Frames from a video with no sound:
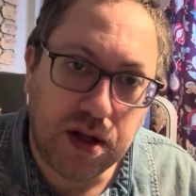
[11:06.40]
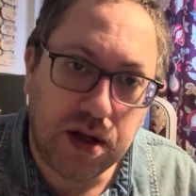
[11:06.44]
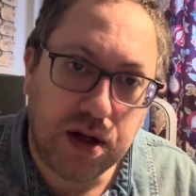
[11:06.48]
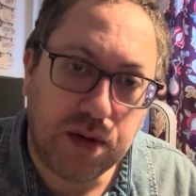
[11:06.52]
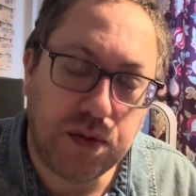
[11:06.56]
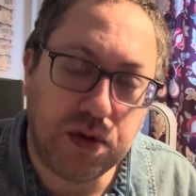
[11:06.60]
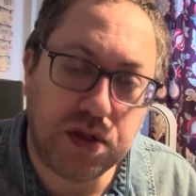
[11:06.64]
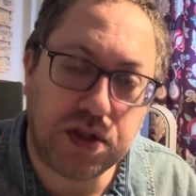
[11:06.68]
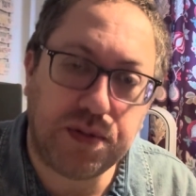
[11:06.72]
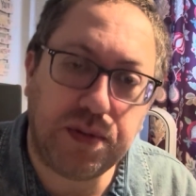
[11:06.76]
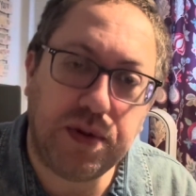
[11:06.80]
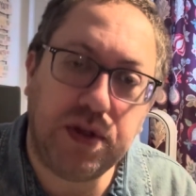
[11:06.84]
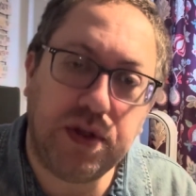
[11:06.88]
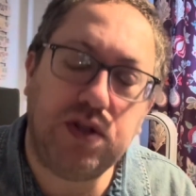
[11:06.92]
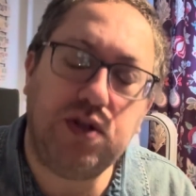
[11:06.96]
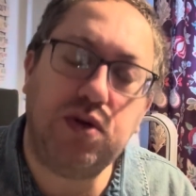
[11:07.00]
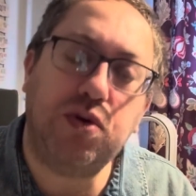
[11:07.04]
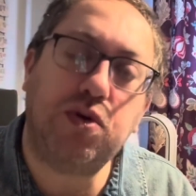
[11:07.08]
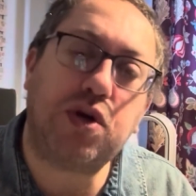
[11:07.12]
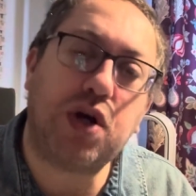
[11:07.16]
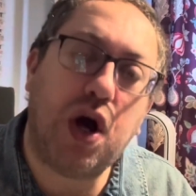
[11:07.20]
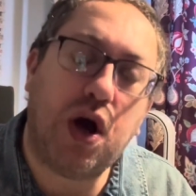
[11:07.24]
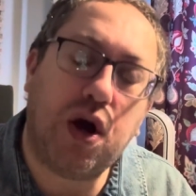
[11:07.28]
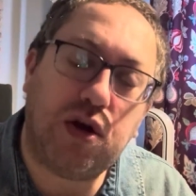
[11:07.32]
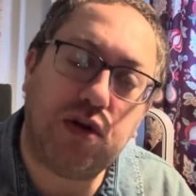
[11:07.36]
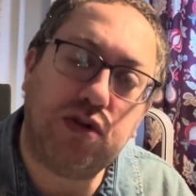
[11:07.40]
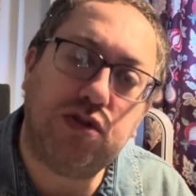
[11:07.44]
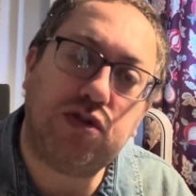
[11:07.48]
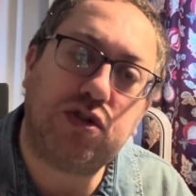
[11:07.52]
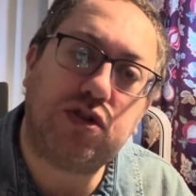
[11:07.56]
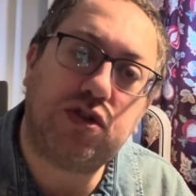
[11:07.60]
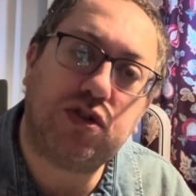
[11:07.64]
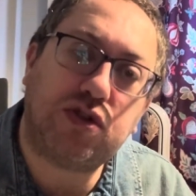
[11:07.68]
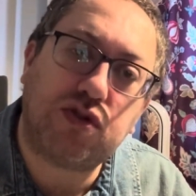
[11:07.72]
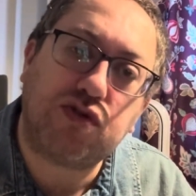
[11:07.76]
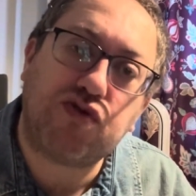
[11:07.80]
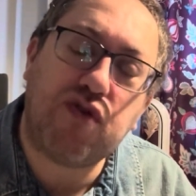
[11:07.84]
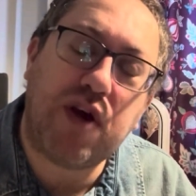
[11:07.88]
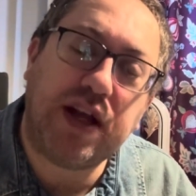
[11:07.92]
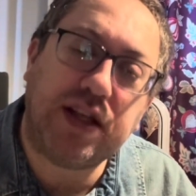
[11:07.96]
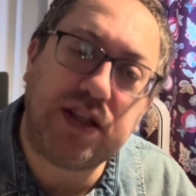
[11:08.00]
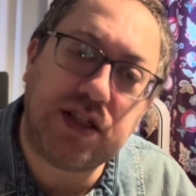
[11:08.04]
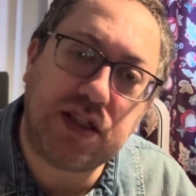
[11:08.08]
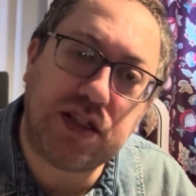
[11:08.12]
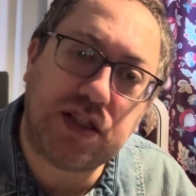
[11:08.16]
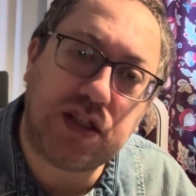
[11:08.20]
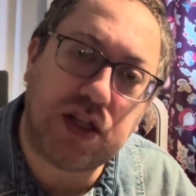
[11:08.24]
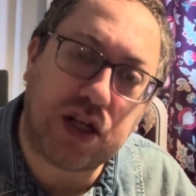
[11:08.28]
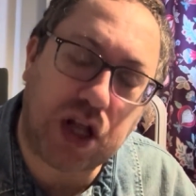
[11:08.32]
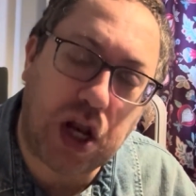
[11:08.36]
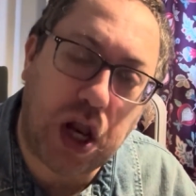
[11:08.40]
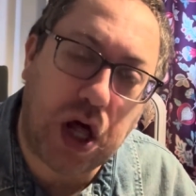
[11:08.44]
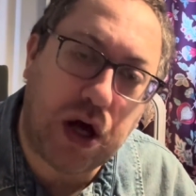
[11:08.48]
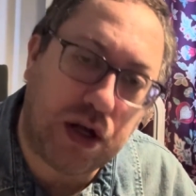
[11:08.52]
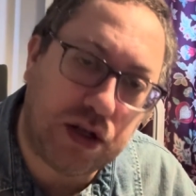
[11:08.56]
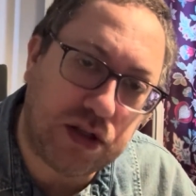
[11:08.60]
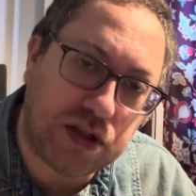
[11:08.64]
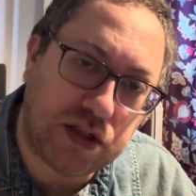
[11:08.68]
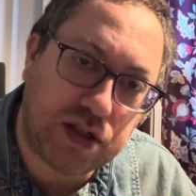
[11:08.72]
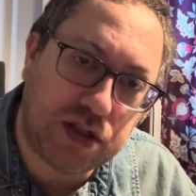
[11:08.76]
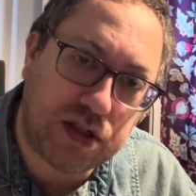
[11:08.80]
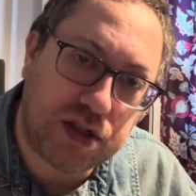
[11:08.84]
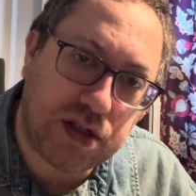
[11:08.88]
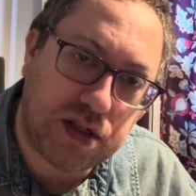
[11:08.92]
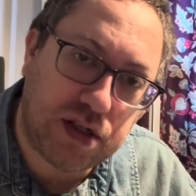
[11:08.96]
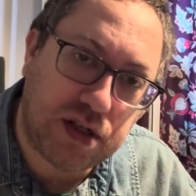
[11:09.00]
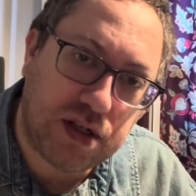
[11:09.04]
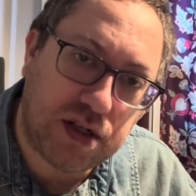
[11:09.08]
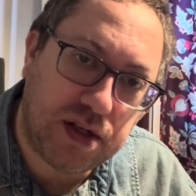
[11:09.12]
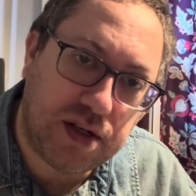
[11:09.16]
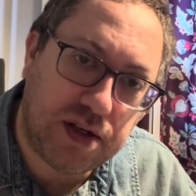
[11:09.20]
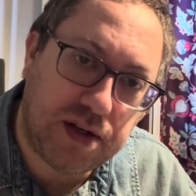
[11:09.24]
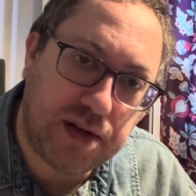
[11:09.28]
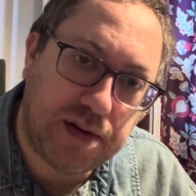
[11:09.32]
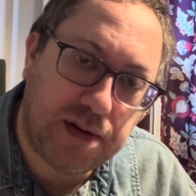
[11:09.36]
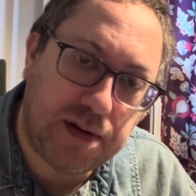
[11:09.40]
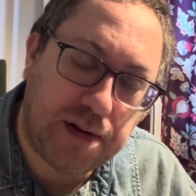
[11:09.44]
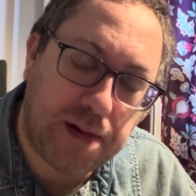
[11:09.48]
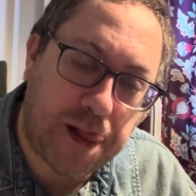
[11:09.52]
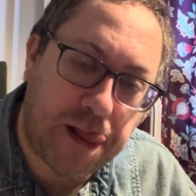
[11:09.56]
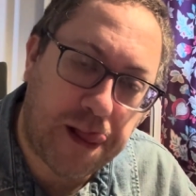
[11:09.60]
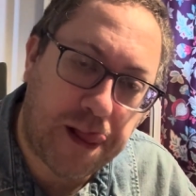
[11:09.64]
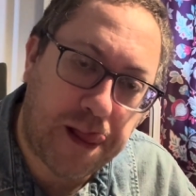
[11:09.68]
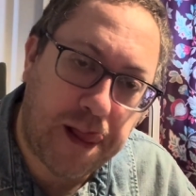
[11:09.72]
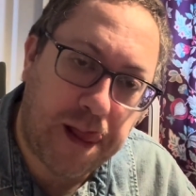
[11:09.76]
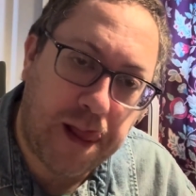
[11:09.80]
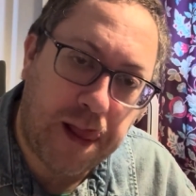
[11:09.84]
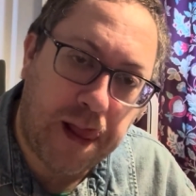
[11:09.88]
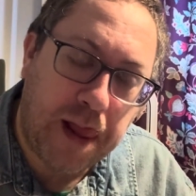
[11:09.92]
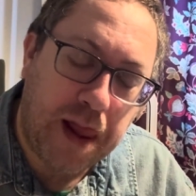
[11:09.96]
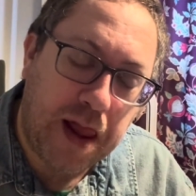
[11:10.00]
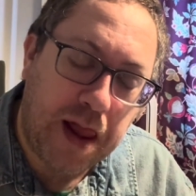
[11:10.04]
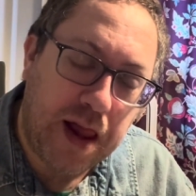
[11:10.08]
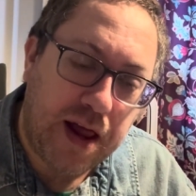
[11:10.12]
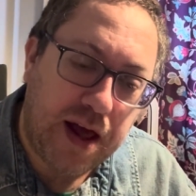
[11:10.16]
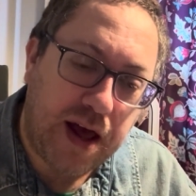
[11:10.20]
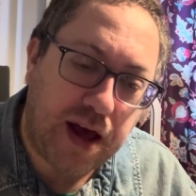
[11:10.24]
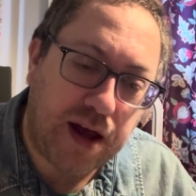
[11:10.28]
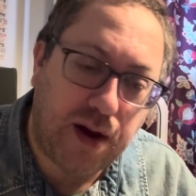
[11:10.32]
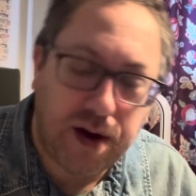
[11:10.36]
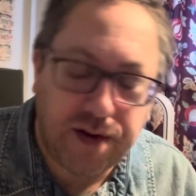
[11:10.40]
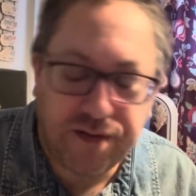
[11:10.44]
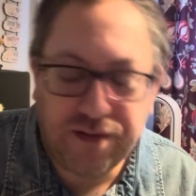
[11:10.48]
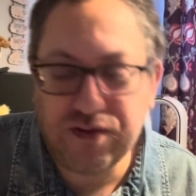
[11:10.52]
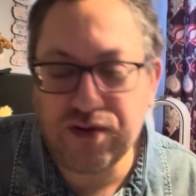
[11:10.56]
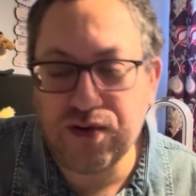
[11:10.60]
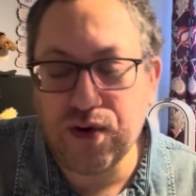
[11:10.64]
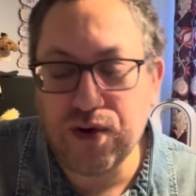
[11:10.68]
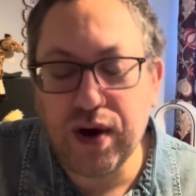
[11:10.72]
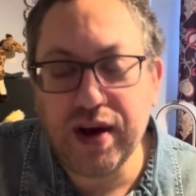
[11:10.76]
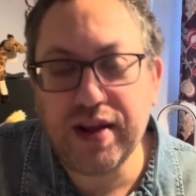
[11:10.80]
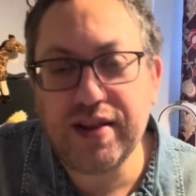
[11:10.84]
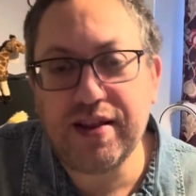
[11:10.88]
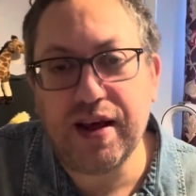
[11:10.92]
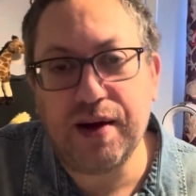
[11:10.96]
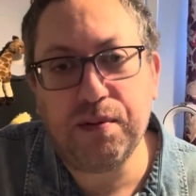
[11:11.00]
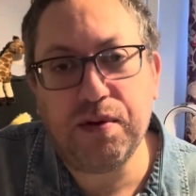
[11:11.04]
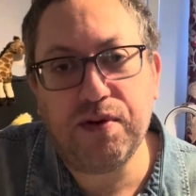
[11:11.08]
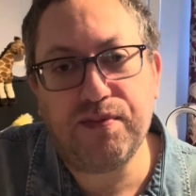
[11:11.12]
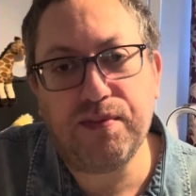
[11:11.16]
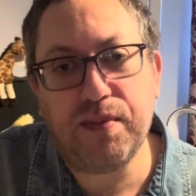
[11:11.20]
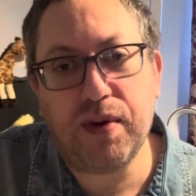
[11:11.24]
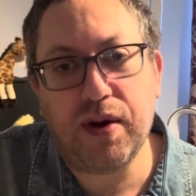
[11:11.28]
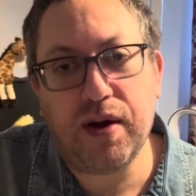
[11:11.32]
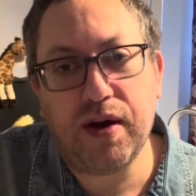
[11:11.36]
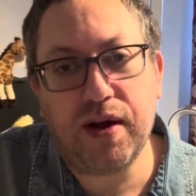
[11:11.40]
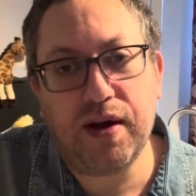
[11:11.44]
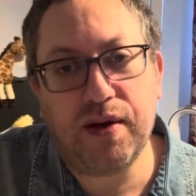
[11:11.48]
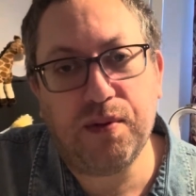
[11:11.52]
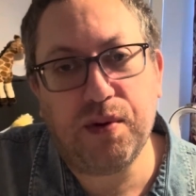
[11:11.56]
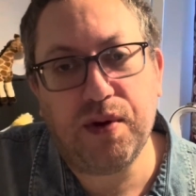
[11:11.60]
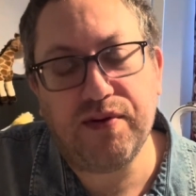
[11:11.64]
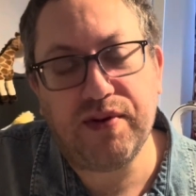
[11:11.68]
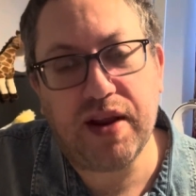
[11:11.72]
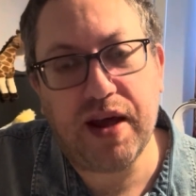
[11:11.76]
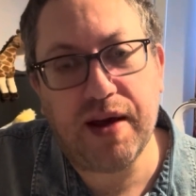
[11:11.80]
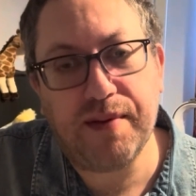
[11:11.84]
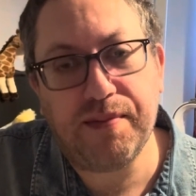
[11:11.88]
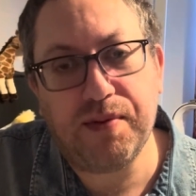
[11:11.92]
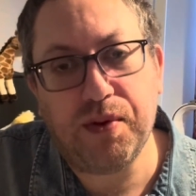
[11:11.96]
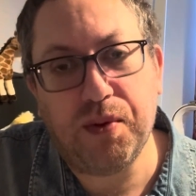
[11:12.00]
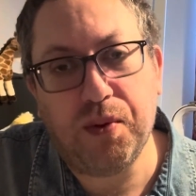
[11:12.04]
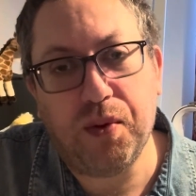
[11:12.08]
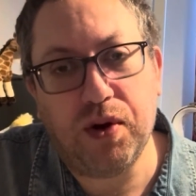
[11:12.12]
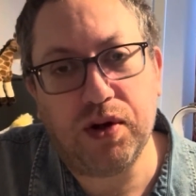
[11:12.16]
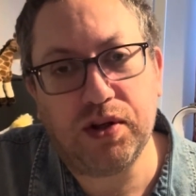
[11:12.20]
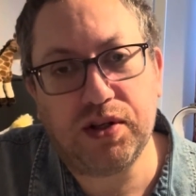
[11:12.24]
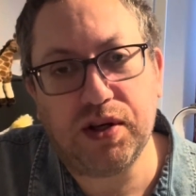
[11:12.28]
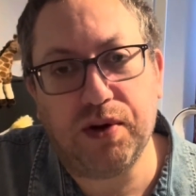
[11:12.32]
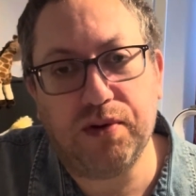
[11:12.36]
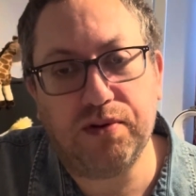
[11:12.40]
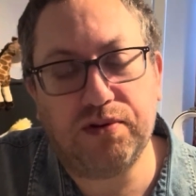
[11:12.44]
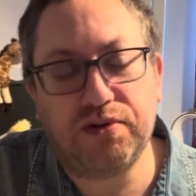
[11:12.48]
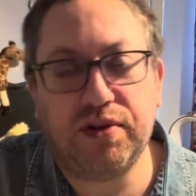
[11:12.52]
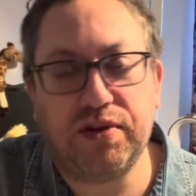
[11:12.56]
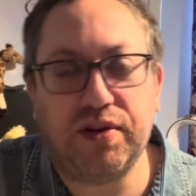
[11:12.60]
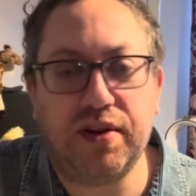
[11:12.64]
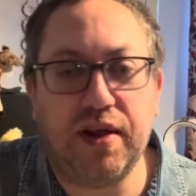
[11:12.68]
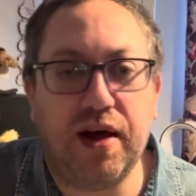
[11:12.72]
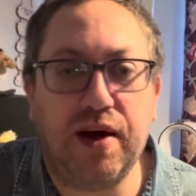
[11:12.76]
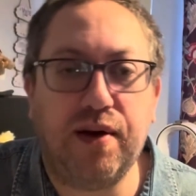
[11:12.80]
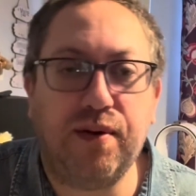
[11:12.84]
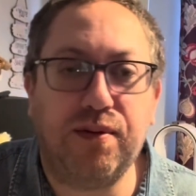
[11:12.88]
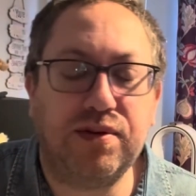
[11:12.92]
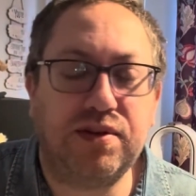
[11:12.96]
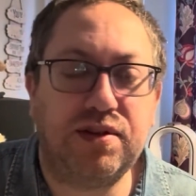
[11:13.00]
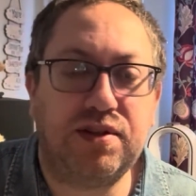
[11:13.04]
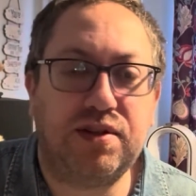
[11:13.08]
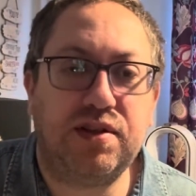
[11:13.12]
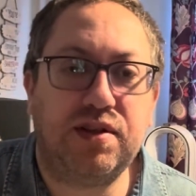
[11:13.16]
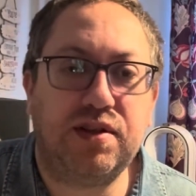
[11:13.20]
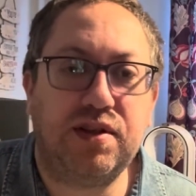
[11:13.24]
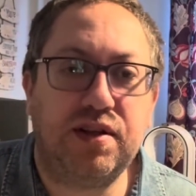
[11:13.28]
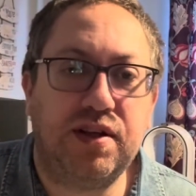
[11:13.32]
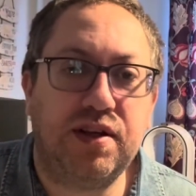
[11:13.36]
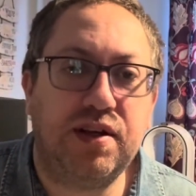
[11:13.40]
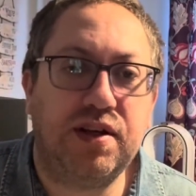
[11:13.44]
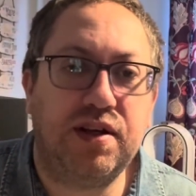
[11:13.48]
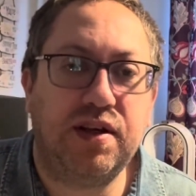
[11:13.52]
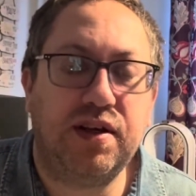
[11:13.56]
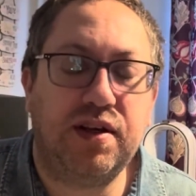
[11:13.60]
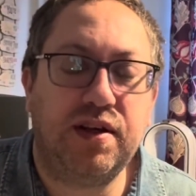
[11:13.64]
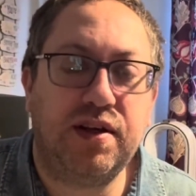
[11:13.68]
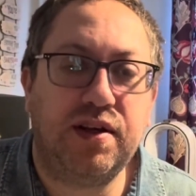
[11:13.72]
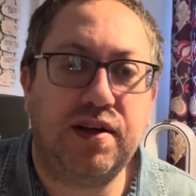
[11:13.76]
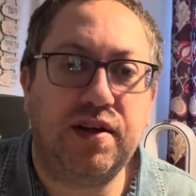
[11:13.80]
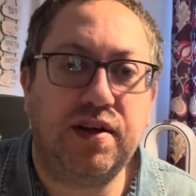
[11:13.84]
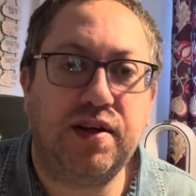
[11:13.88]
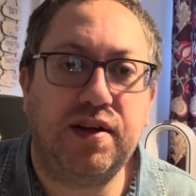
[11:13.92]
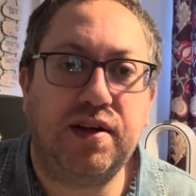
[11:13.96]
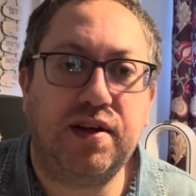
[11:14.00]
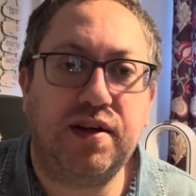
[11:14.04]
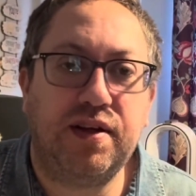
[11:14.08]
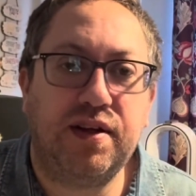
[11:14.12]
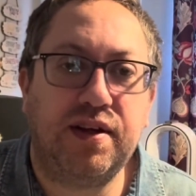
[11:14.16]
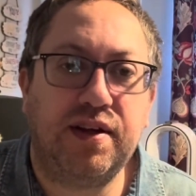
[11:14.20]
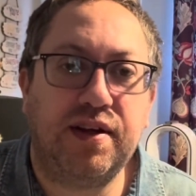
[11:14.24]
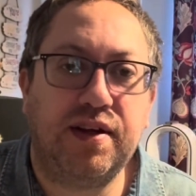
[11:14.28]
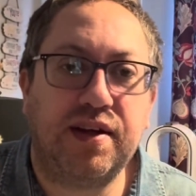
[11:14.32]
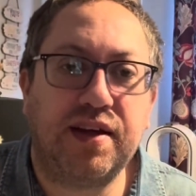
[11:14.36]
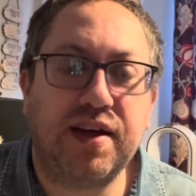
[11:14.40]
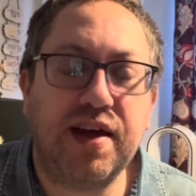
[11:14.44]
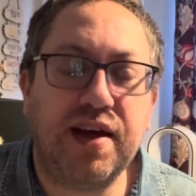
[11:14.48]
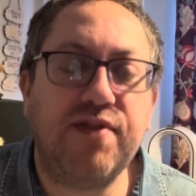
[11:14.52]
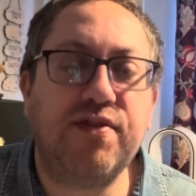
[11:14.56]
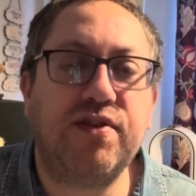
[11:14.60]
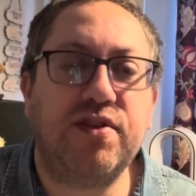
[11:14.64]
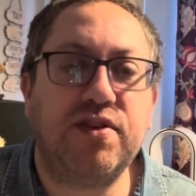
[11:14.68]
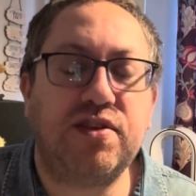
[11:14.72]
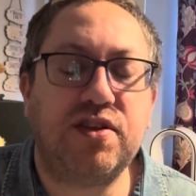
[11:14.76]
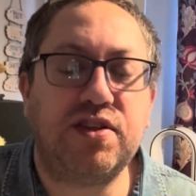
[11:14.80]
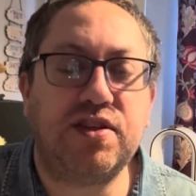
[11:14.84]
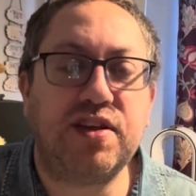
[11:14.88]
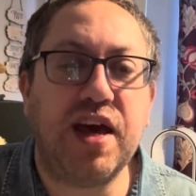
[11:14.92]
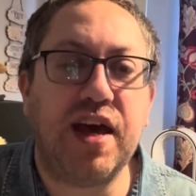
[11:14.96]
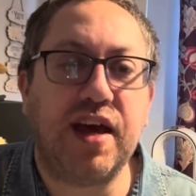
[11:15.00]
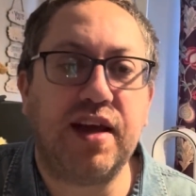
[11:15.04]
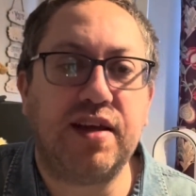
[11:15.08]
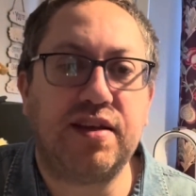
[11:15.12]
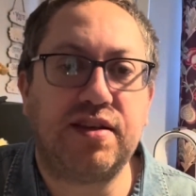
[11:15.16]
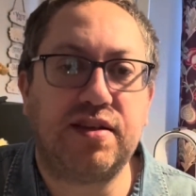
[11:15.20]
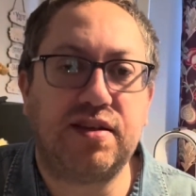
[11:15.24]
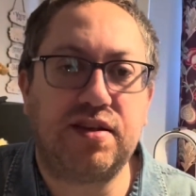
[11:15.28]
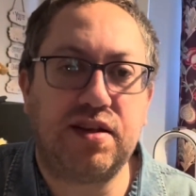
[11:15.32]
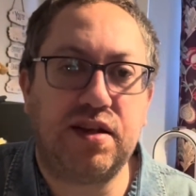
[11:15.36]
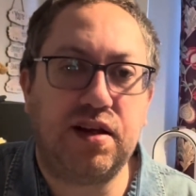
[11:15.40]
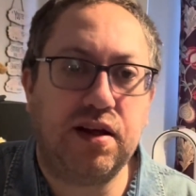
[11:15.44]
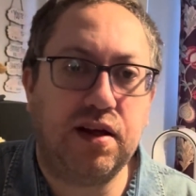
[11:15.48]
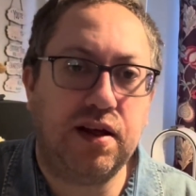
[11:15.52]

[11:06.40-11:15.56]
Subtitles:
which means you can't scratch the glass. And I've tried that with an Apple Watch Ultra that I was given to test,